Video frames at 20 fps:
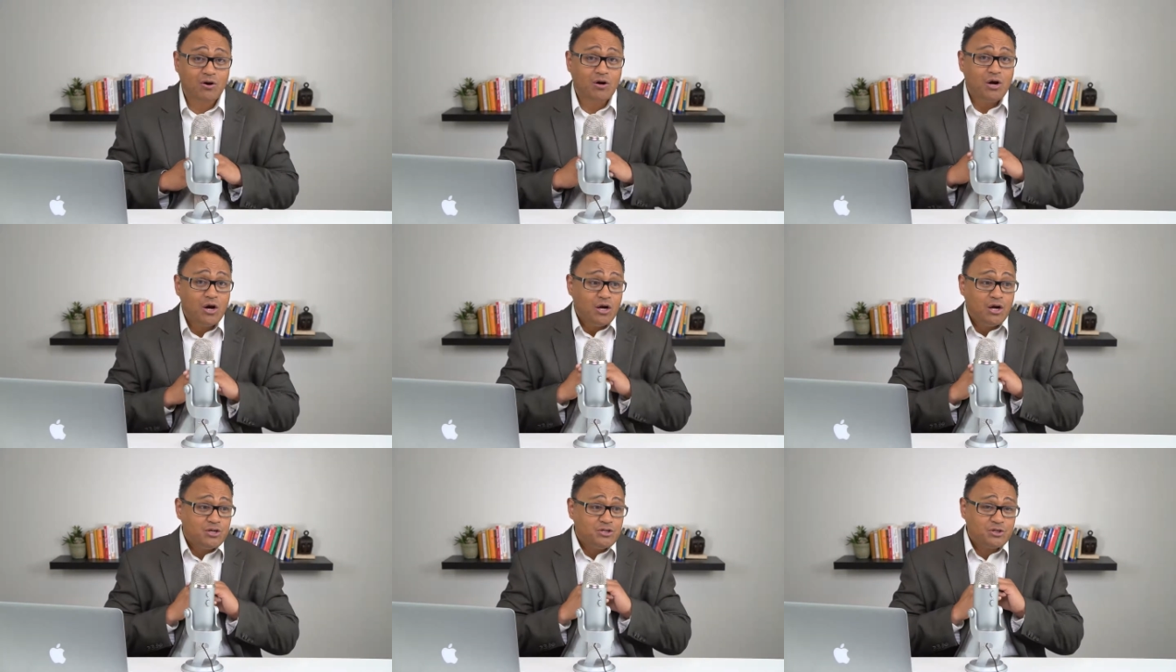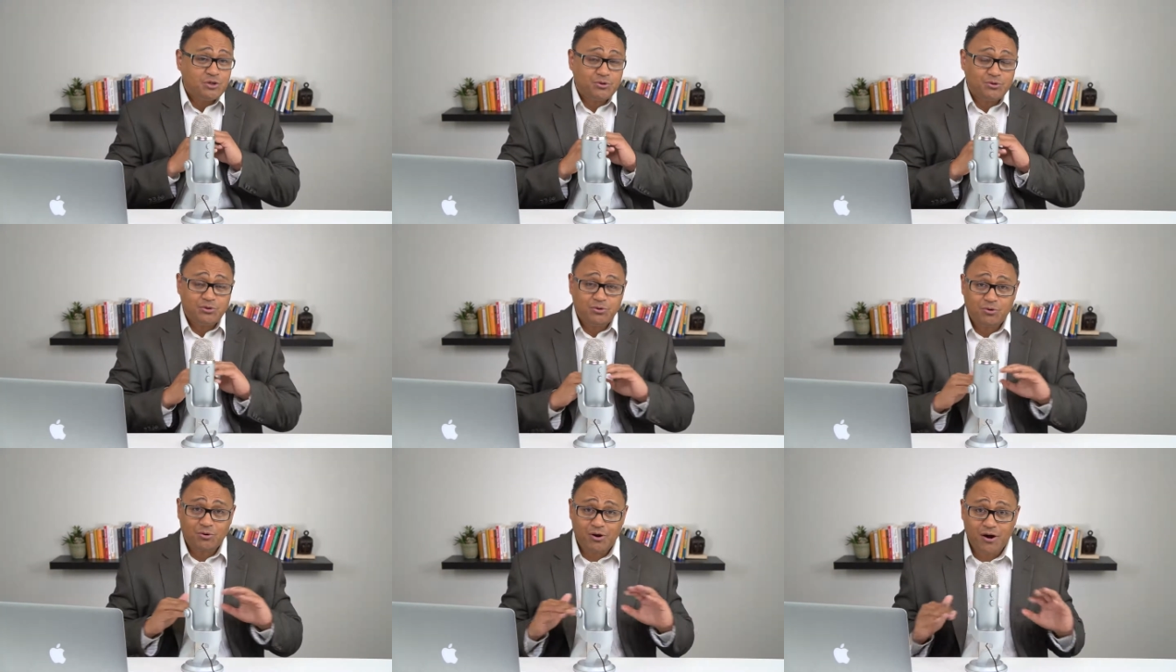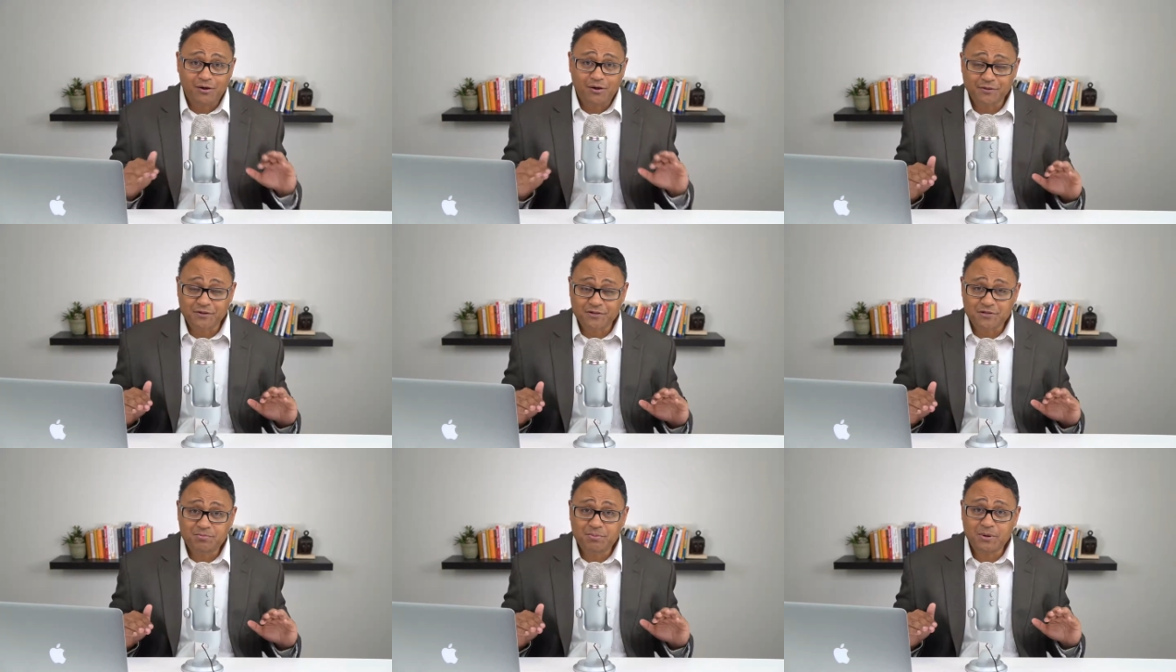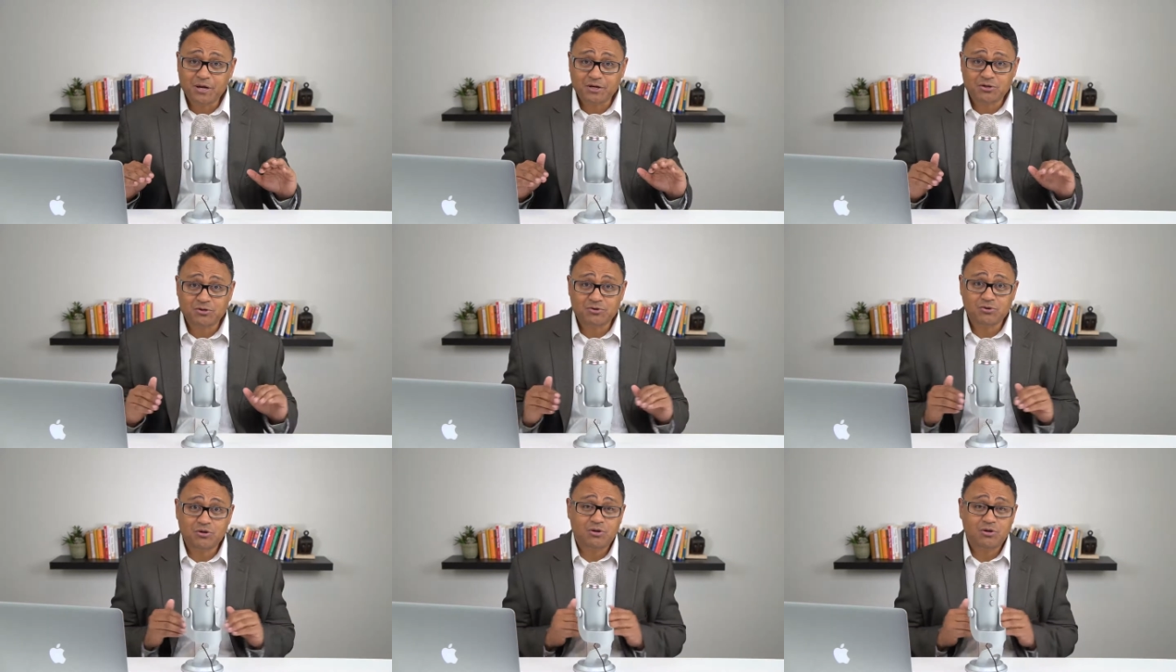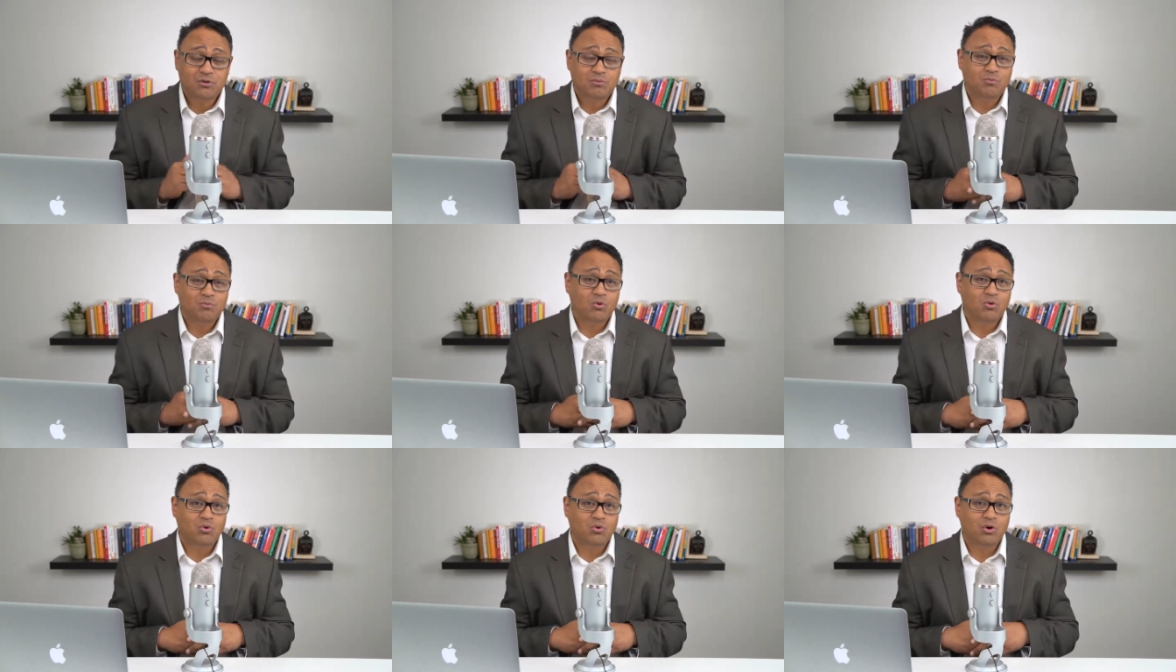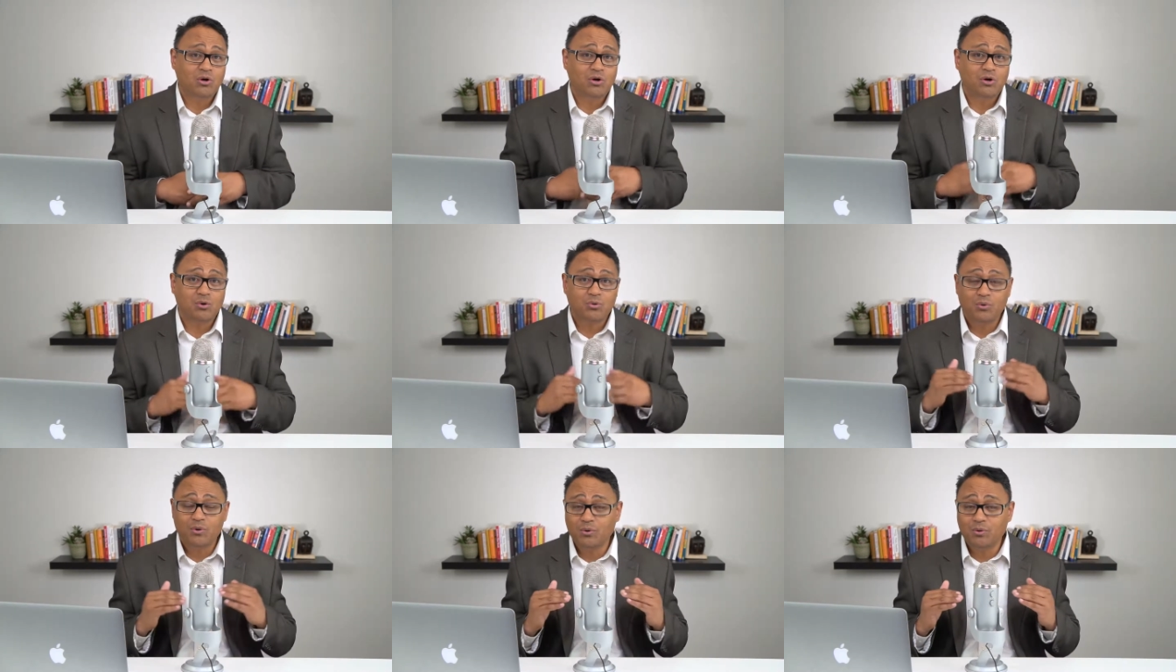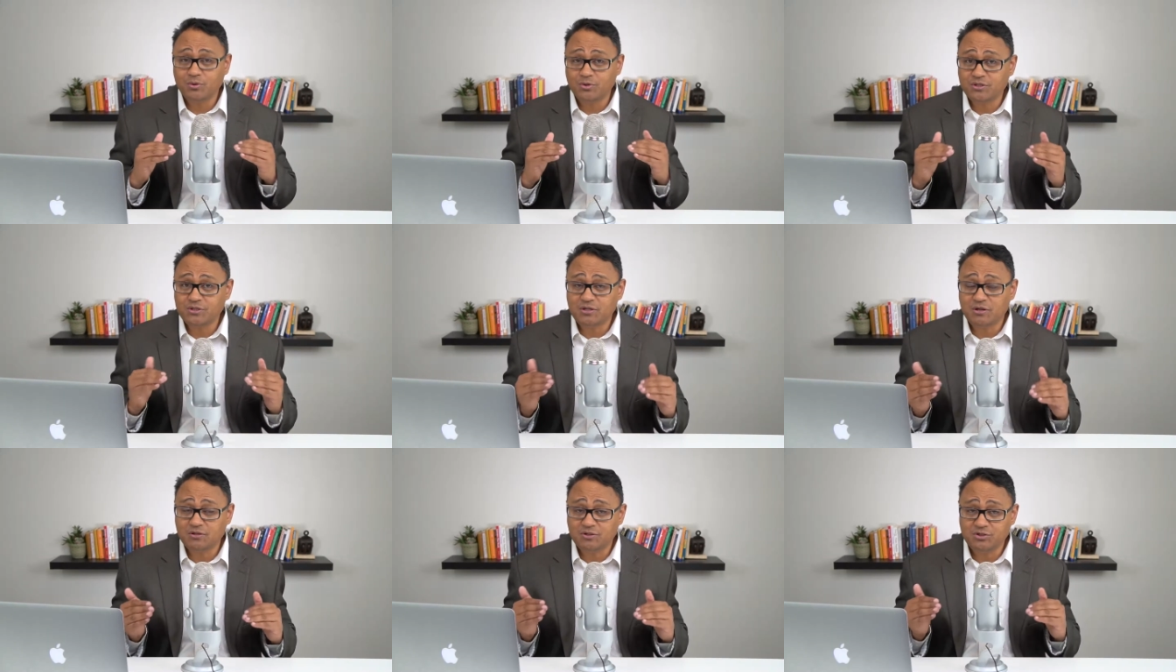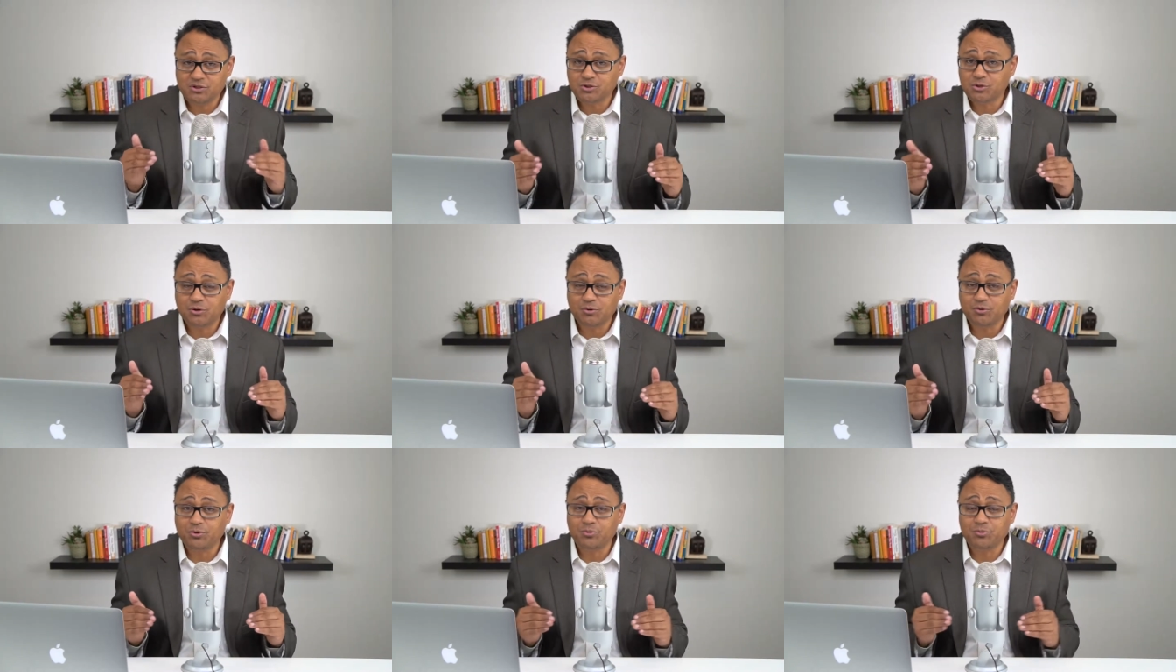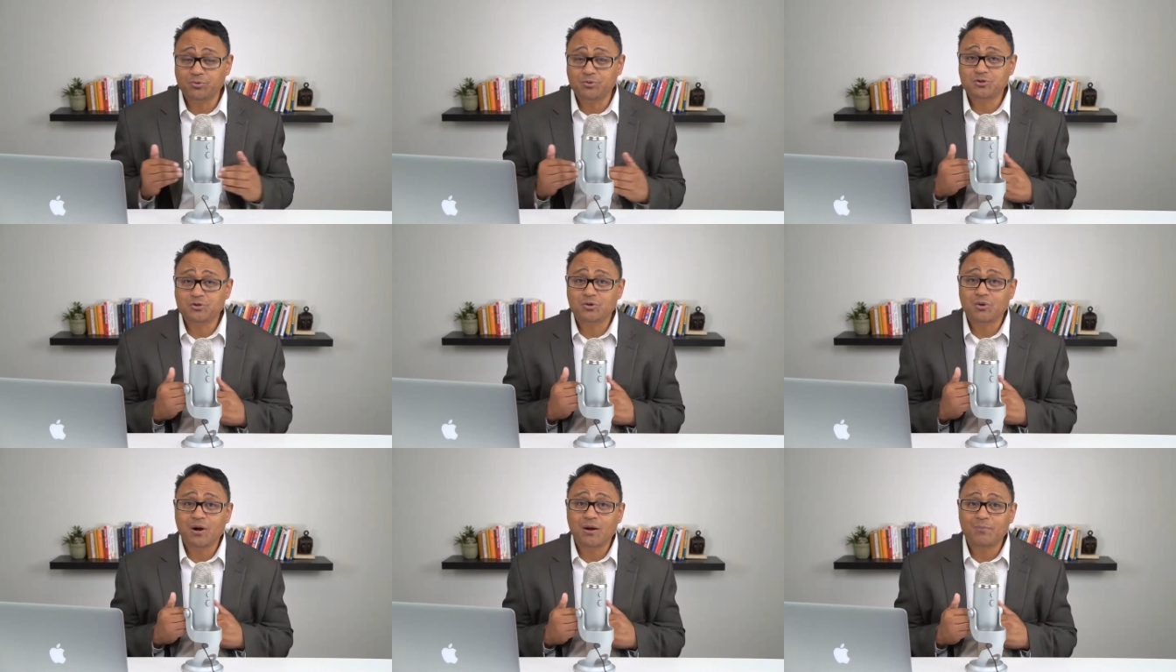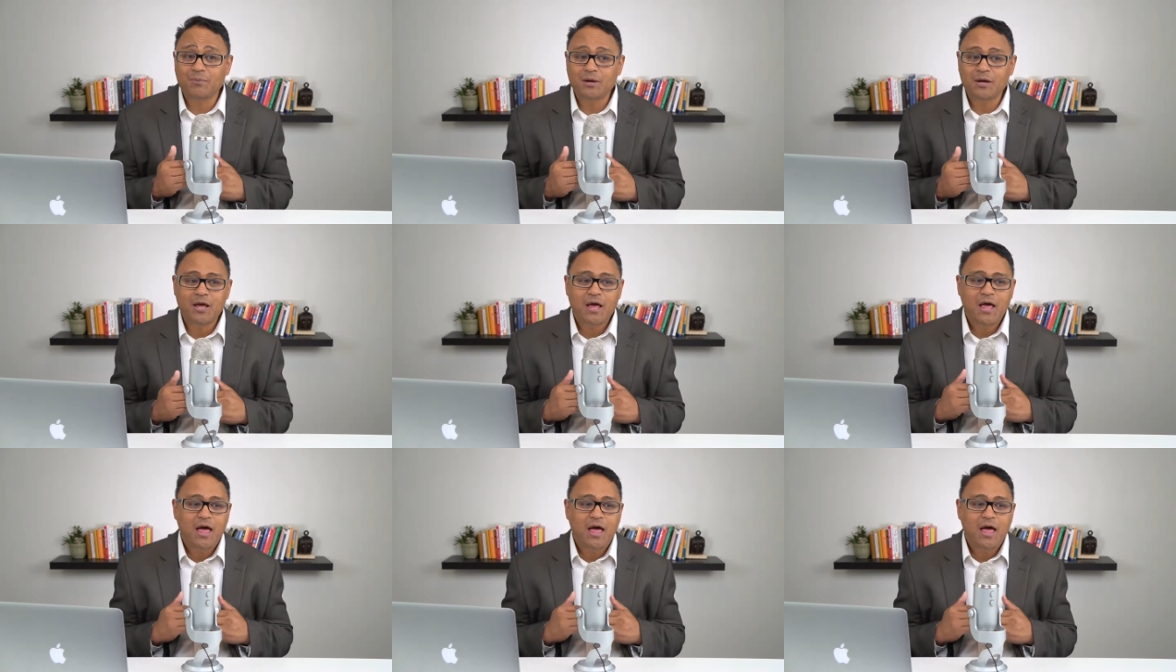children who are on the spectrum or who struggle through trauma,